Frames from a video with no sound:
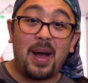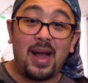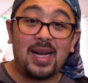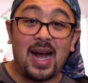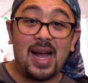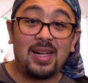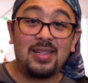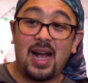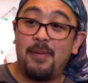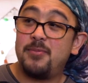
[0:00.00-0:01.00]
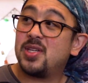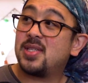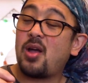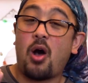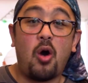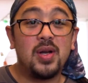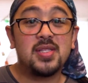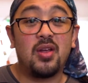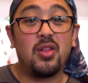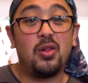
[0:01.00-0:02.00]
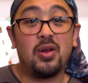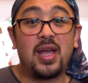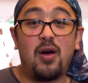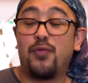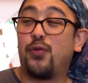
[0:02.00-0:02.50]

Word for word: by Kyle. I'm just always on the lookout